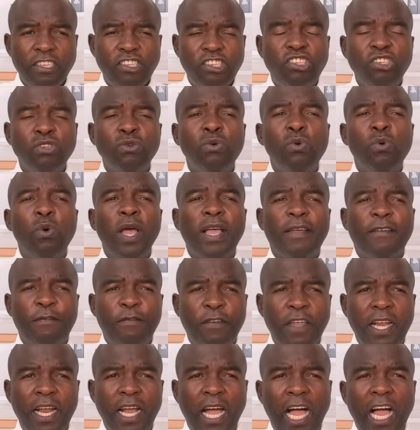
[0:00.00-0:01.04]
She will work
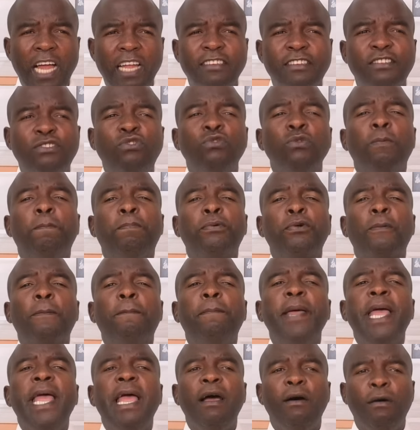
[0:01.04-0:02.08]
very hard to
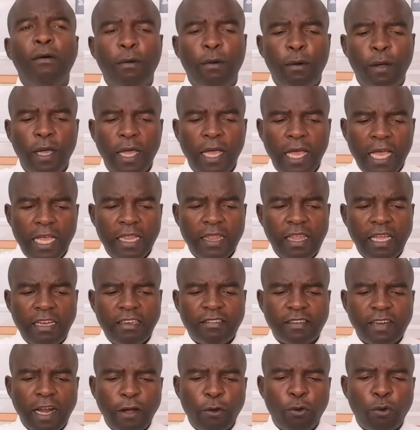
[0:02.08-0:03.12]
propel the
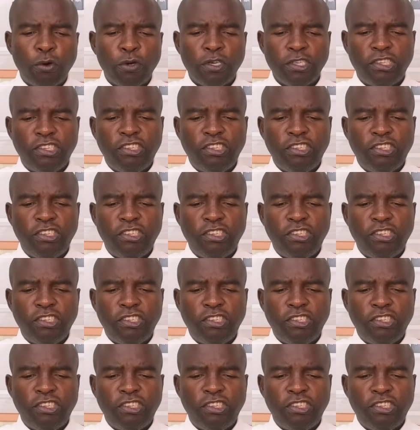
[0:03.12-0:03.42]
dragon.